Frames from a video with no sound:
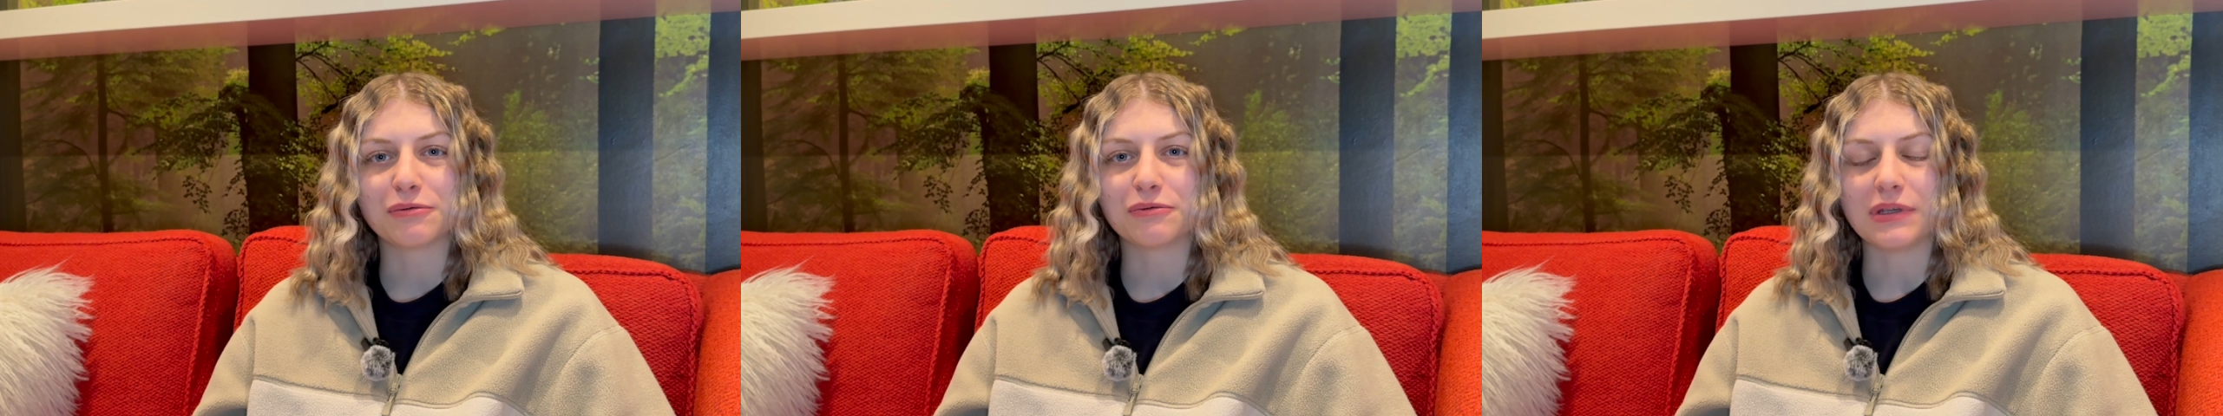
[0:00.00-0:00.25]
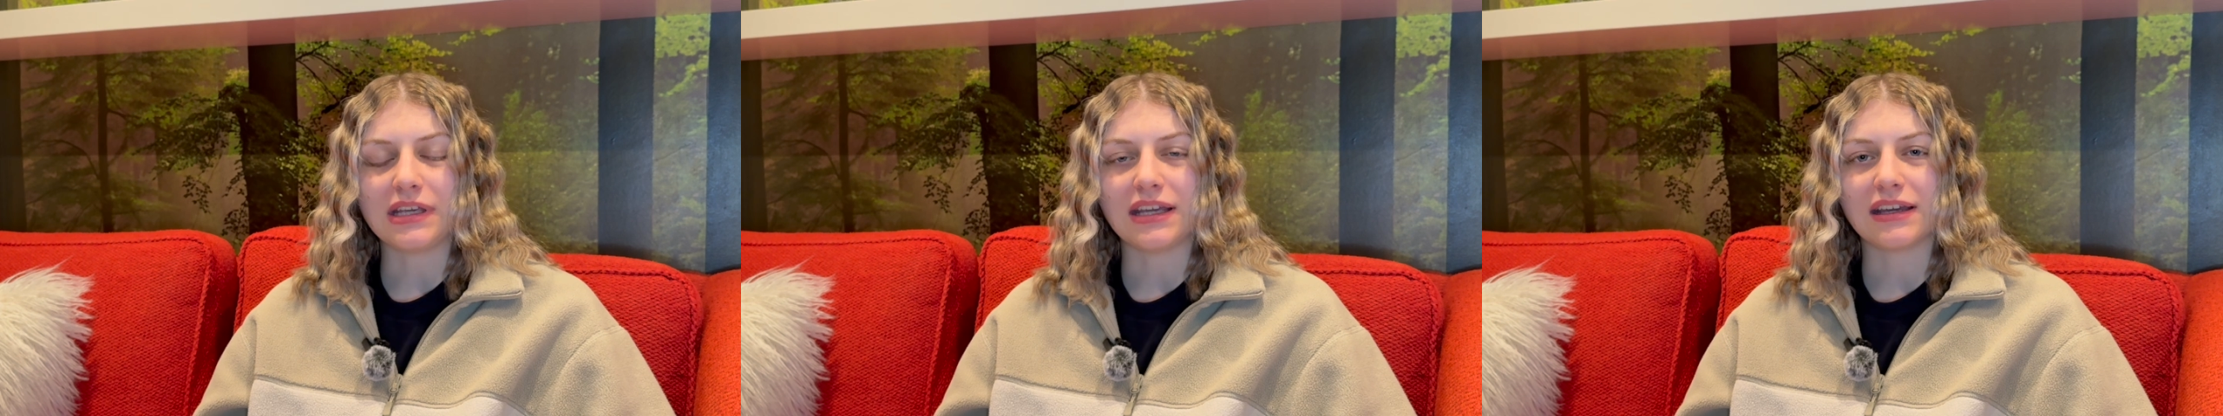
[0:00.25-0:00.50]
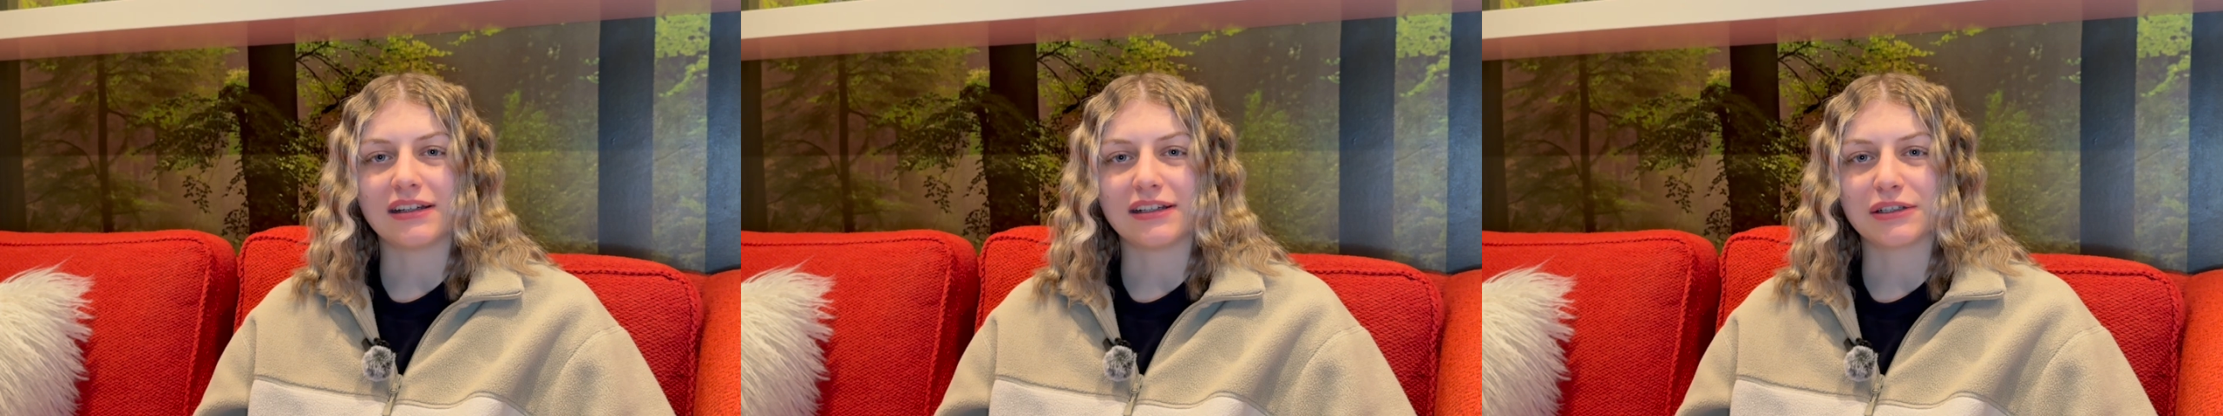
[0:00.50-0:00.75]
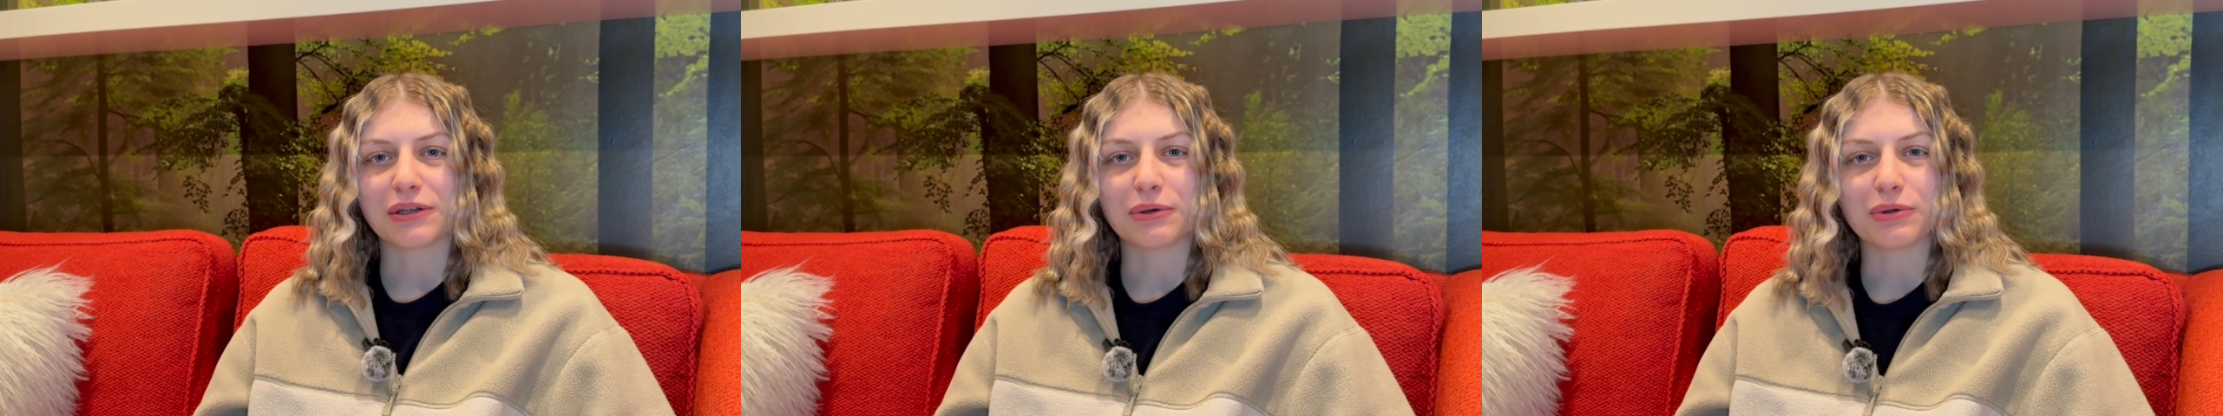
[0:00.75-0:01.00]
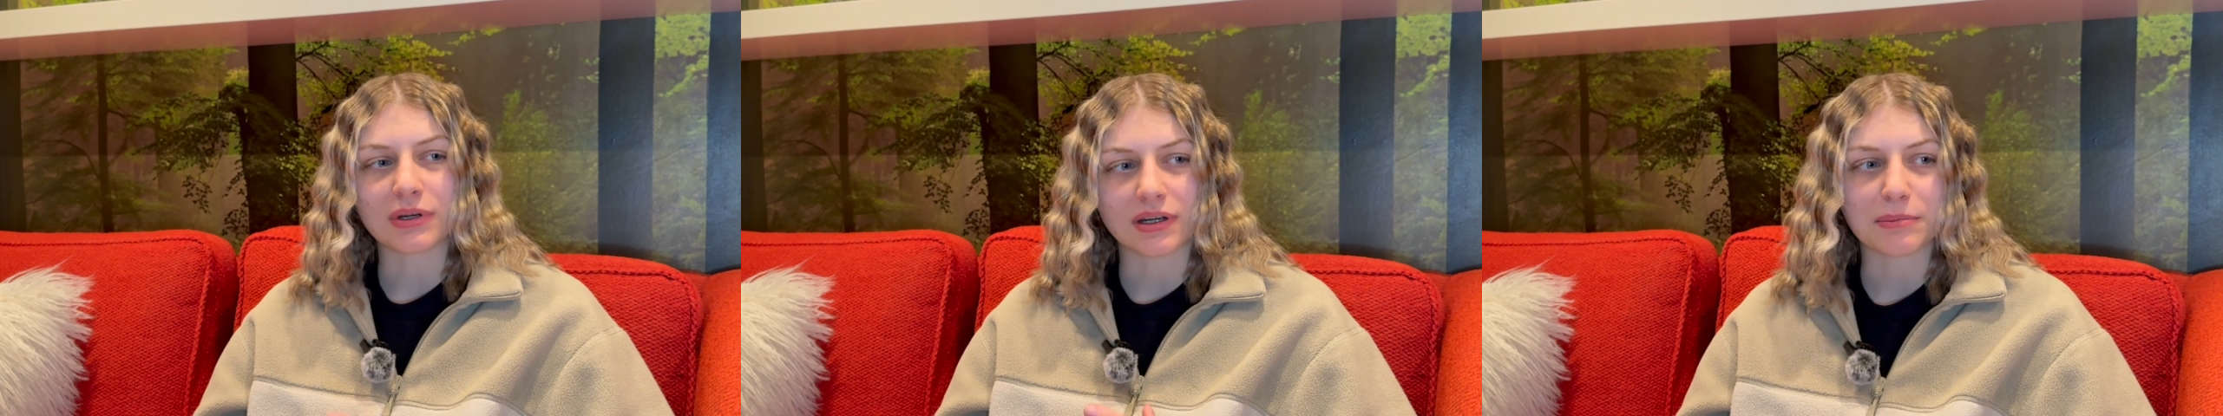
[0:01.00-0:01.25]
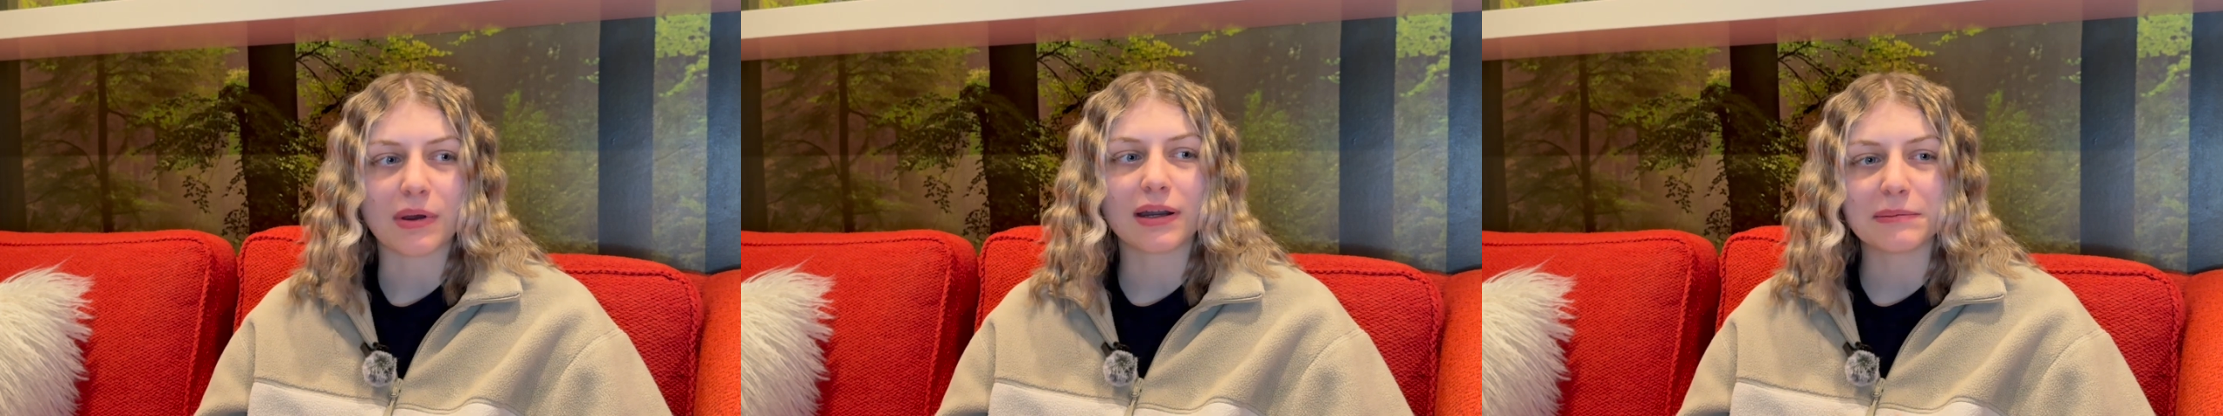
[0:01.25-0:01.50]
we go to her
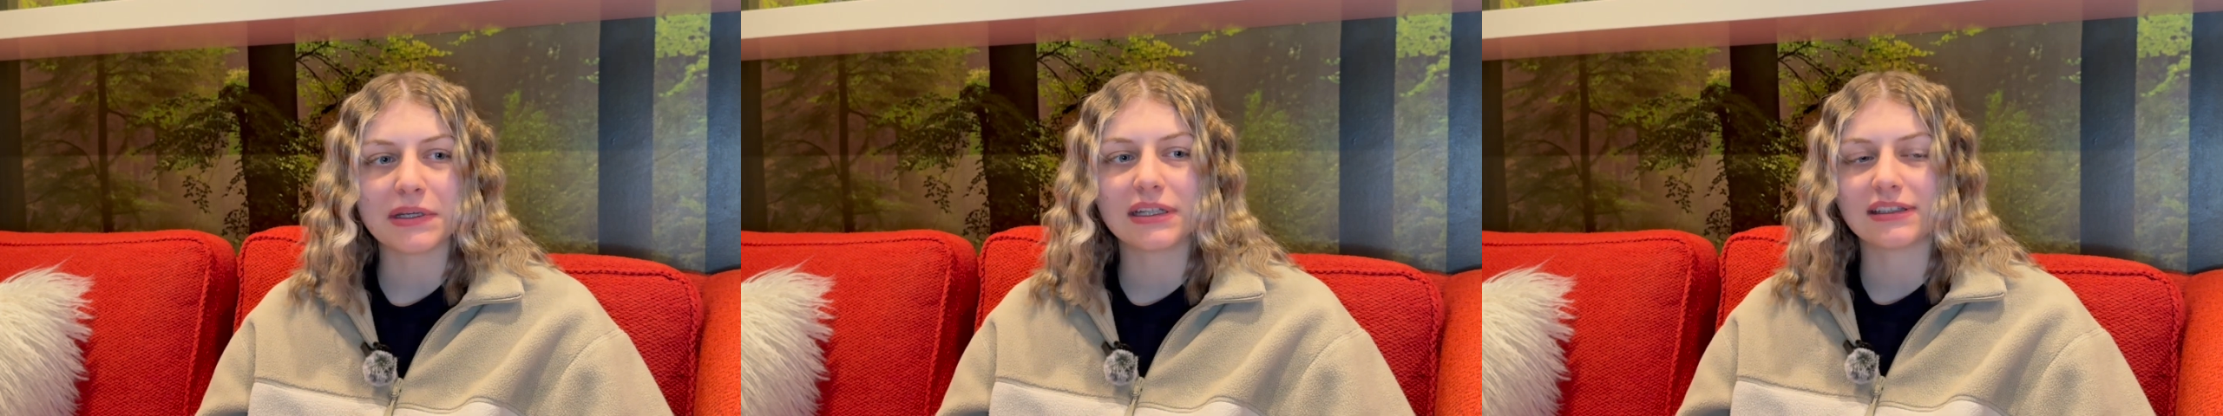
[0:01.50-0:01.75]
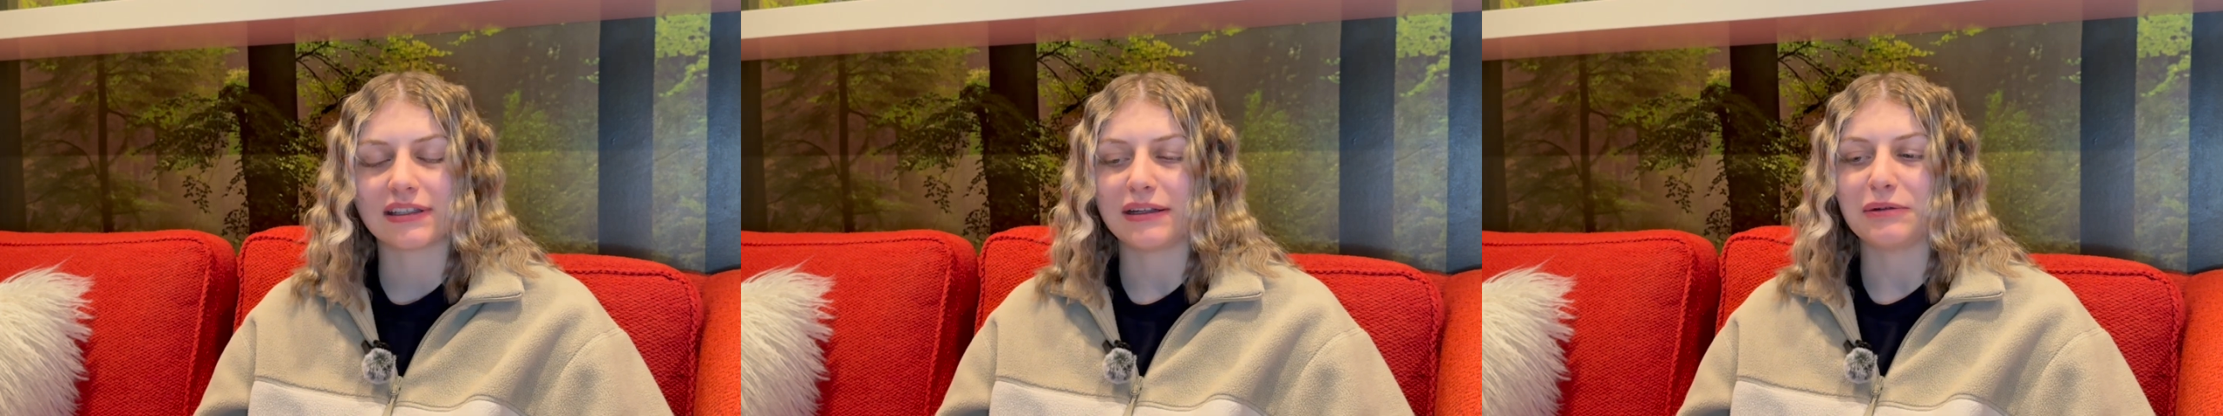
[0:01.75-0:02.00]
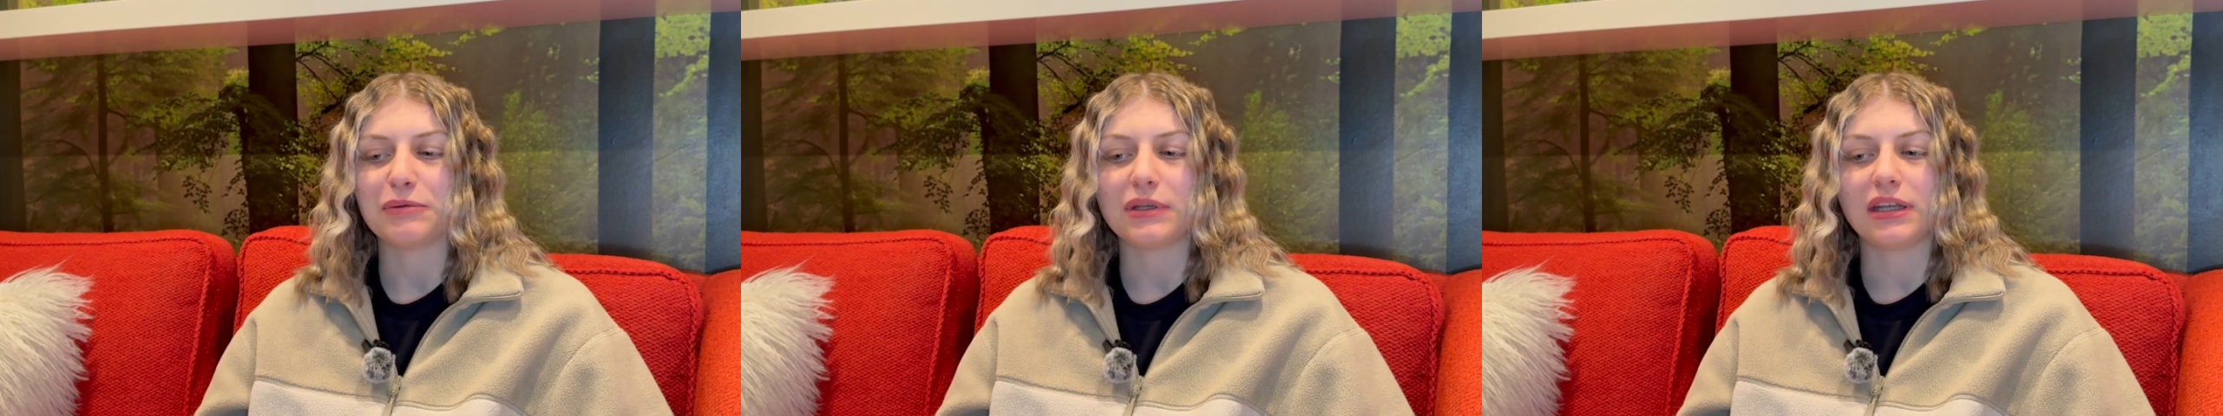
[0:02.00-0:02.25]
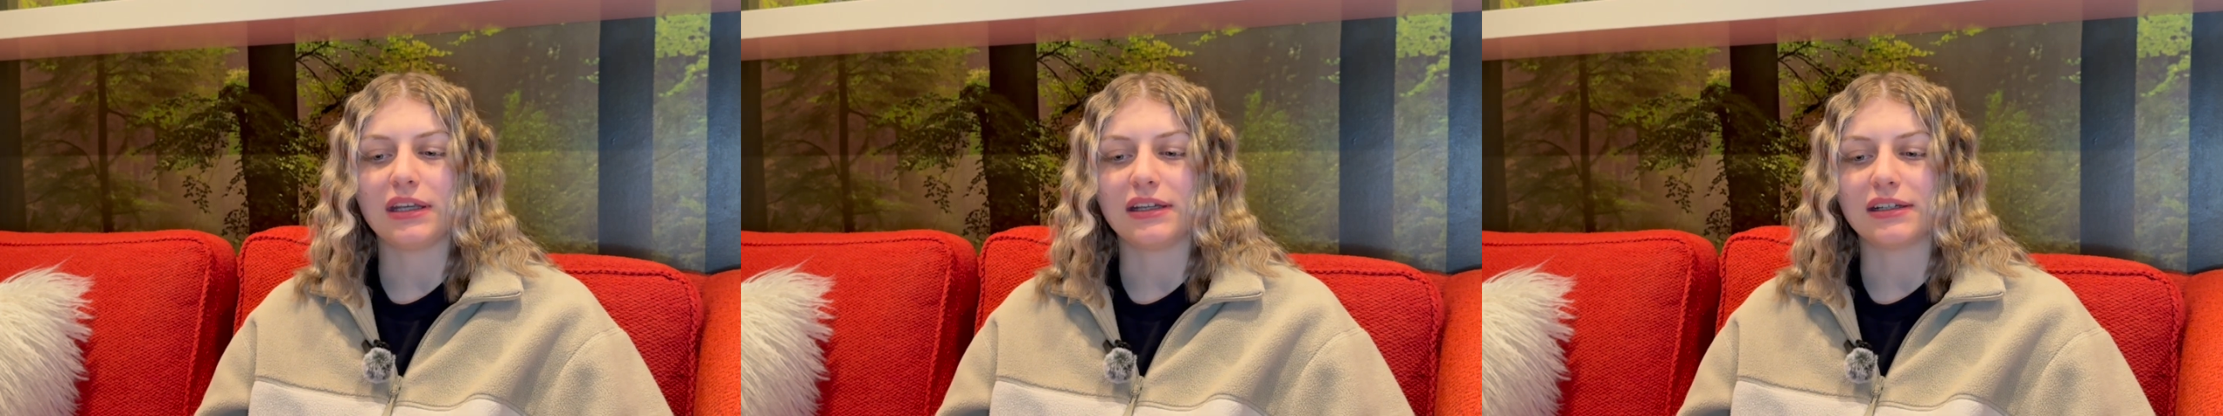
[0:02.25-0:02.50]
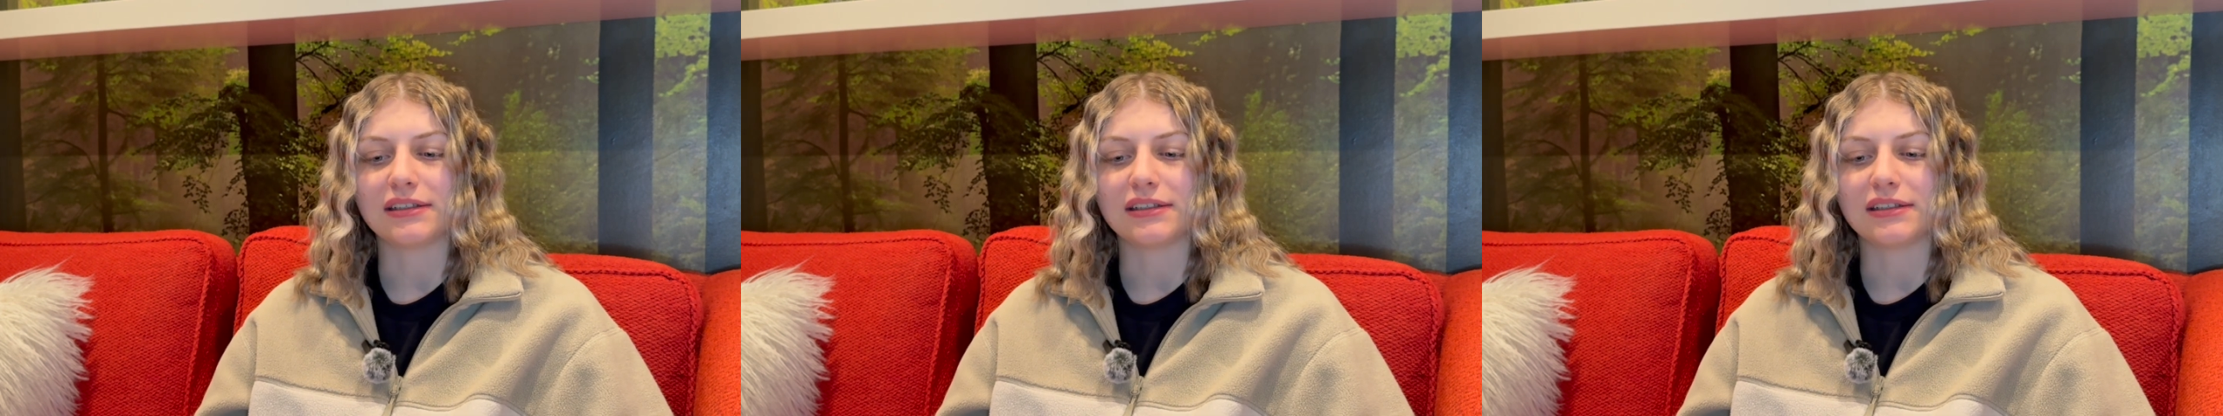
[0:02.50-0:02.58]
apartment and we